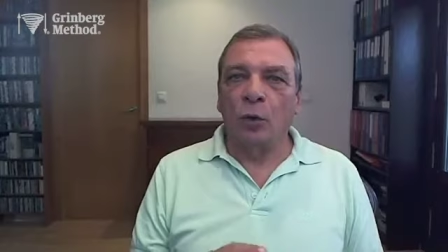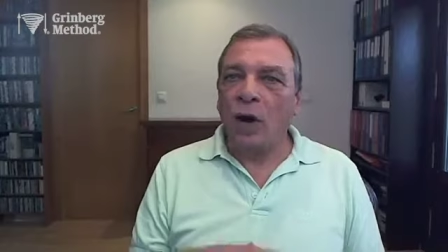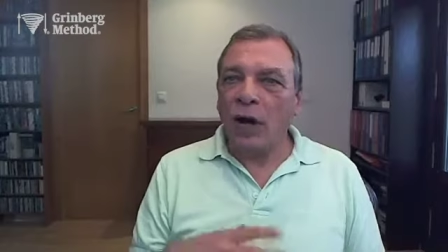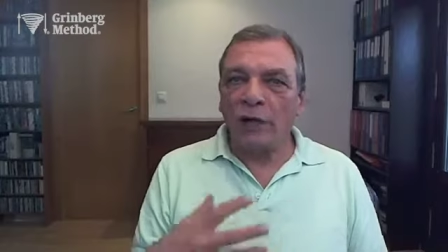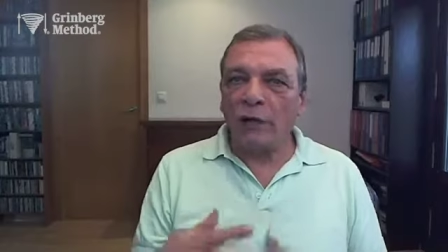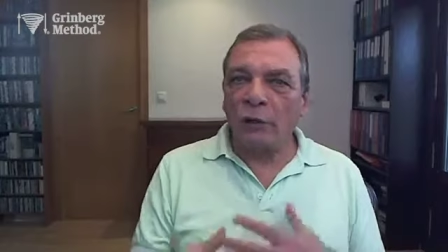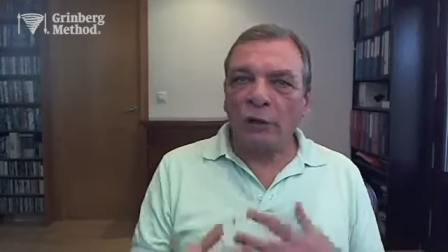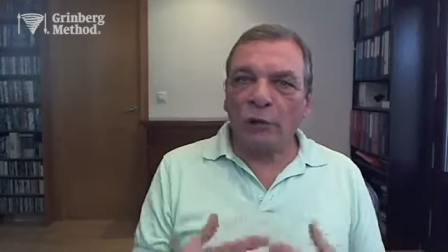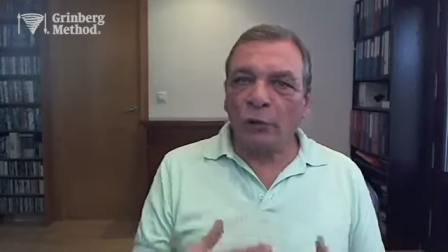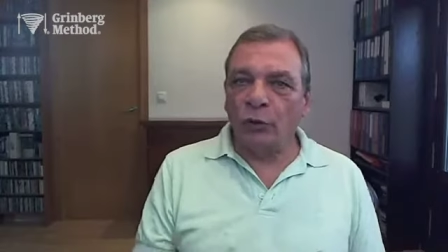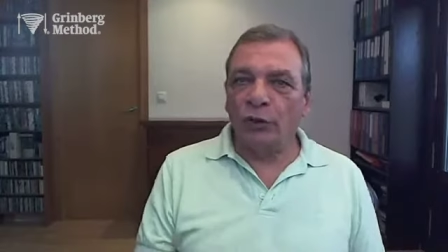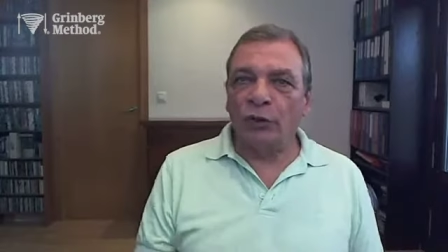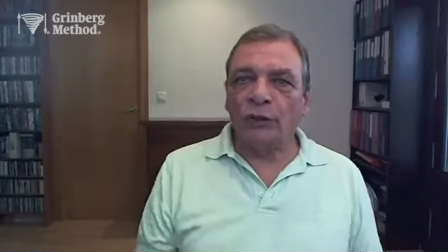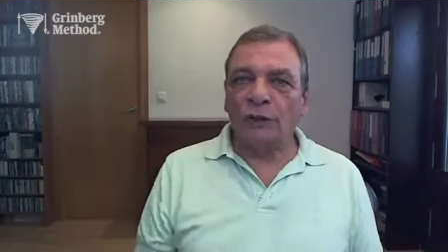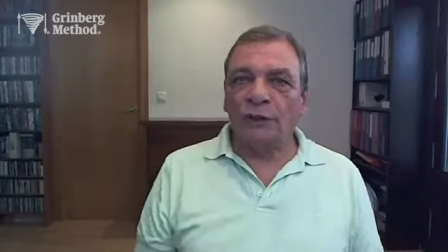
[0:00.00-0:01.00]
While you're
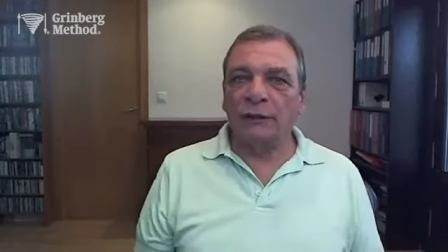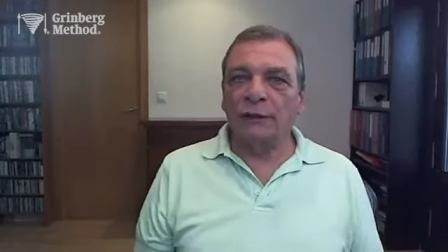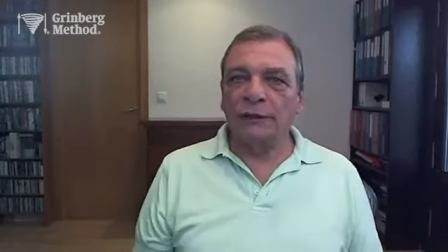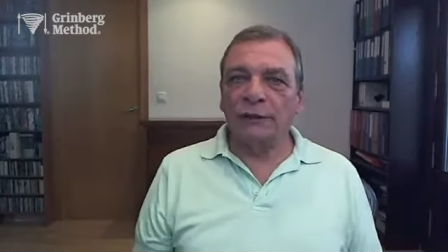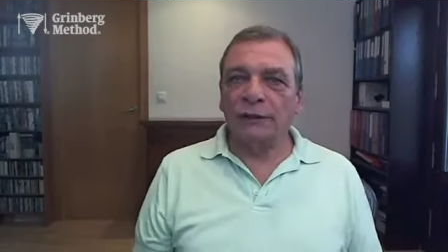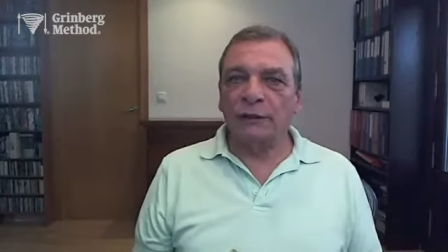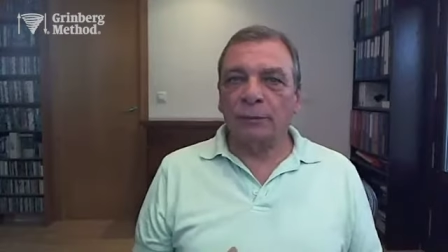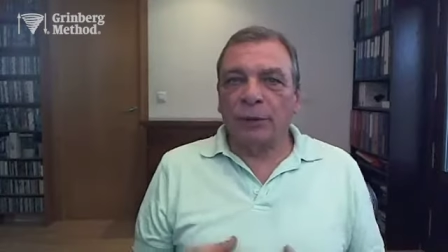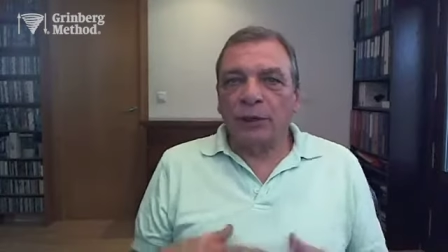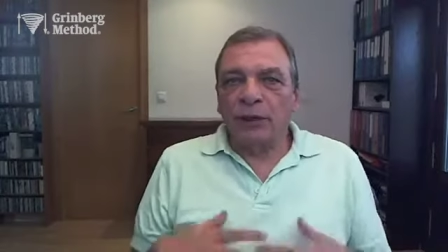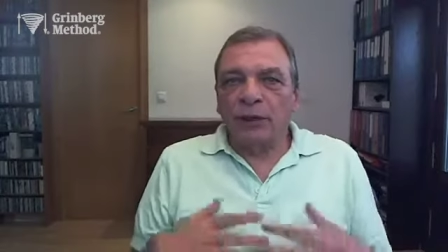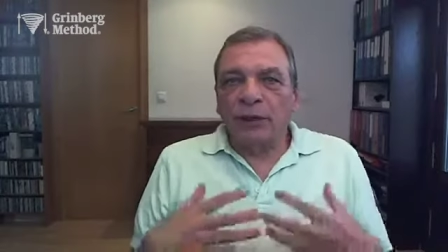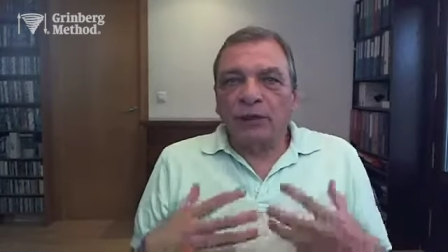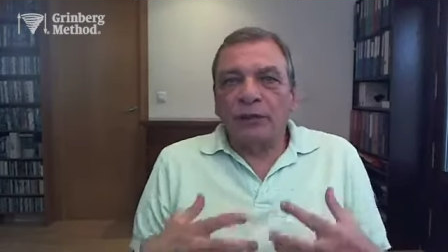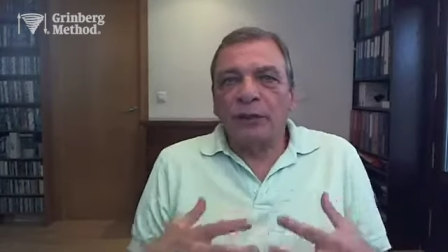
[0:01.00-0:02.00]
doing this,
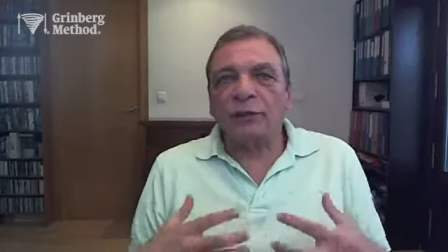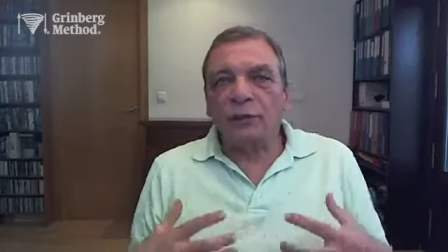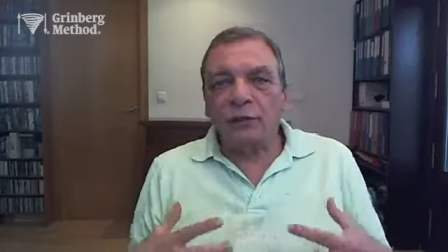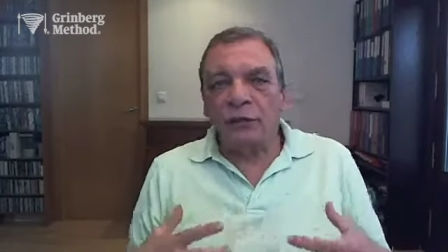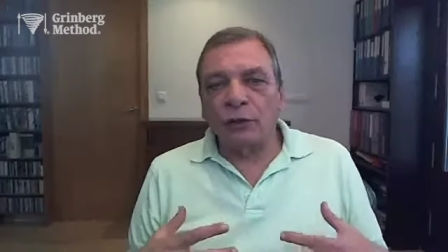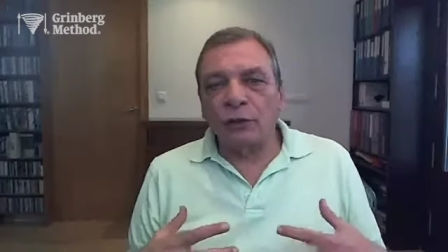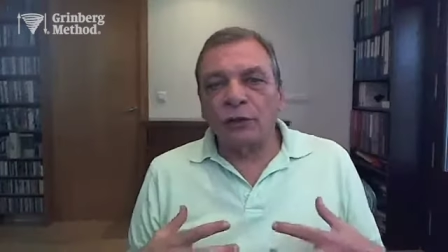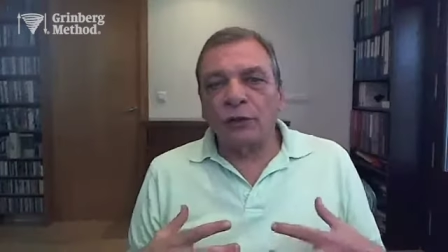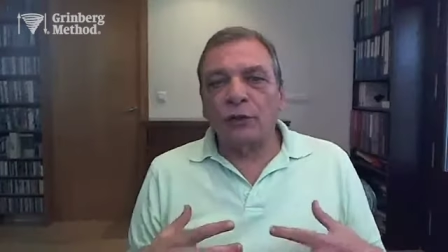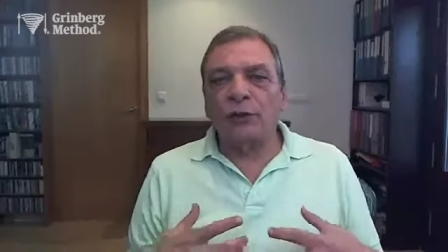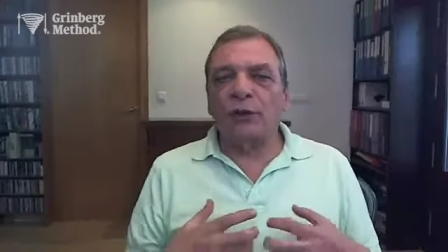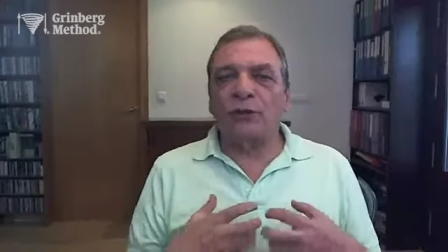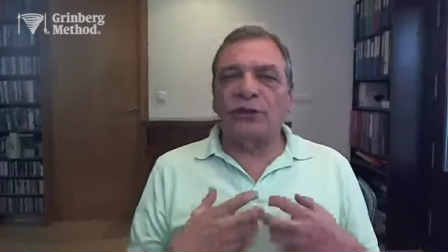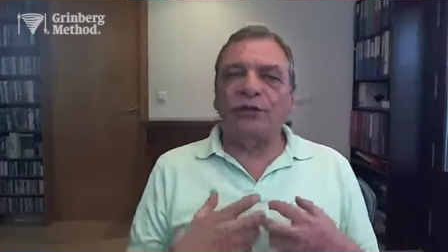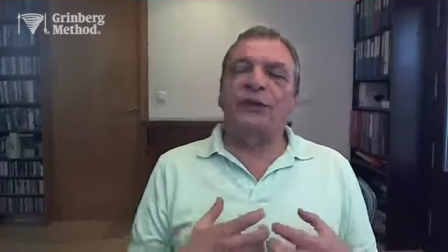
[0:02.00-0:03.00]
pay attention
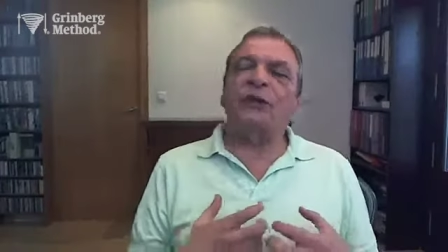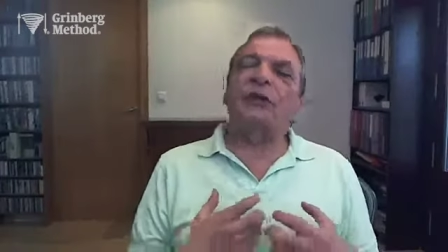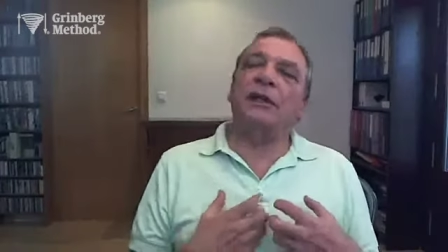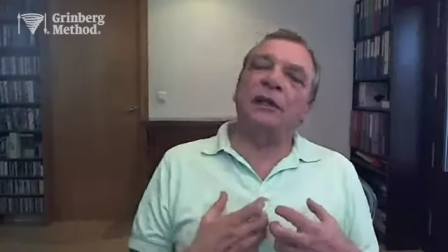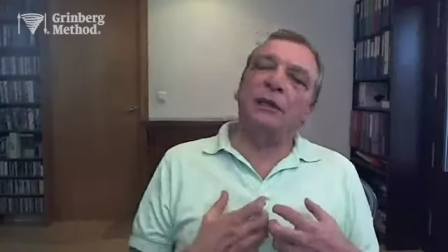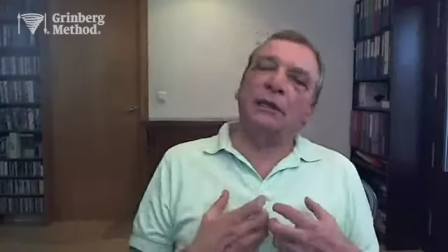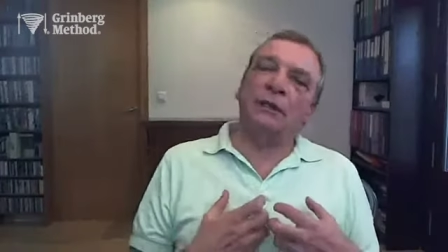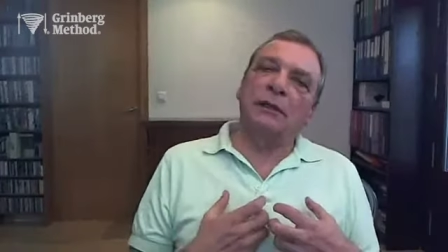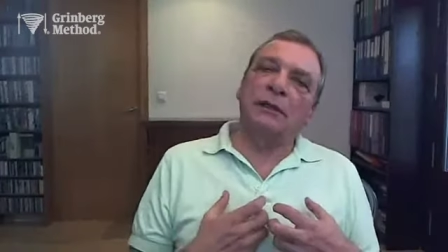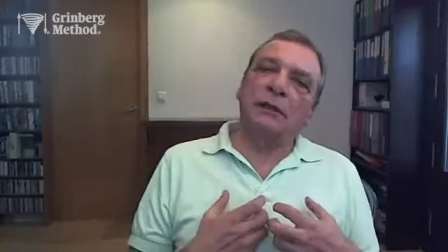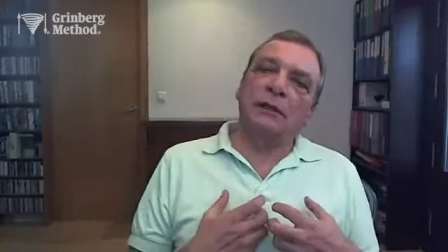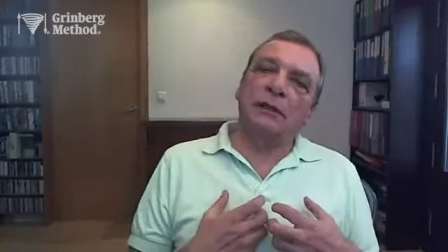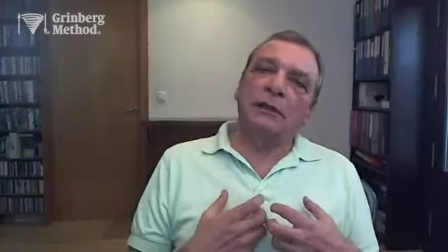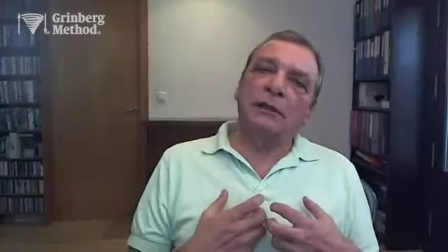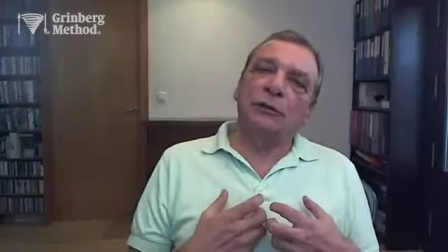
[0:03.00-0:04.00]
to the feeling,
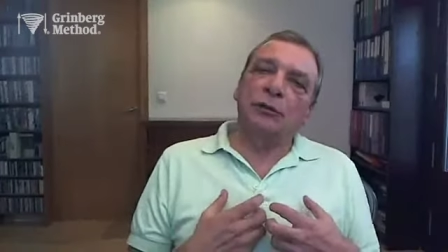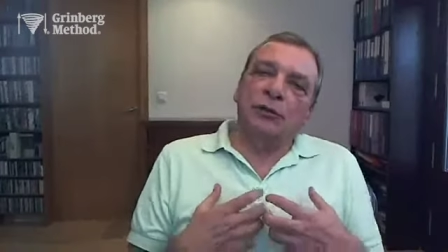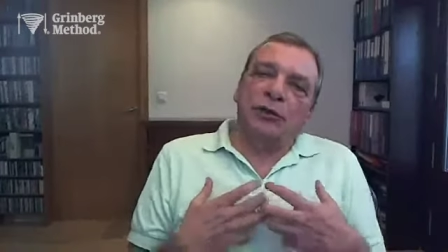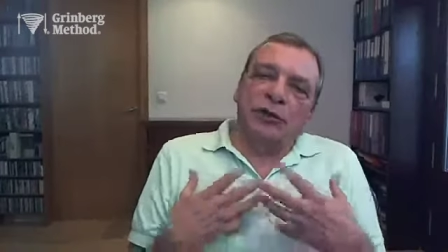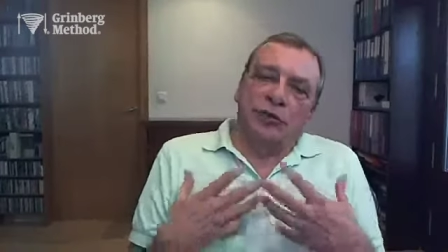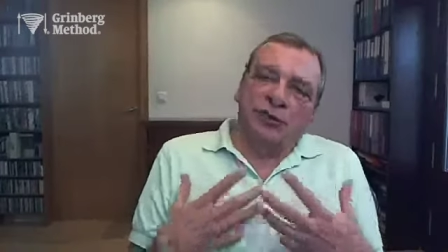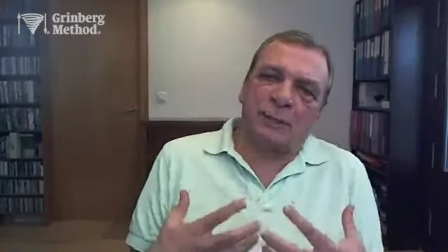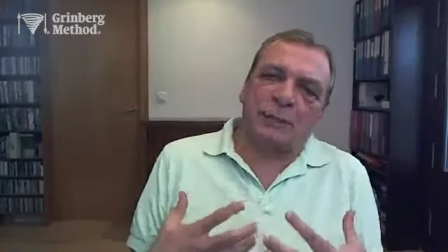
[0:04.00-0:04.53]
to the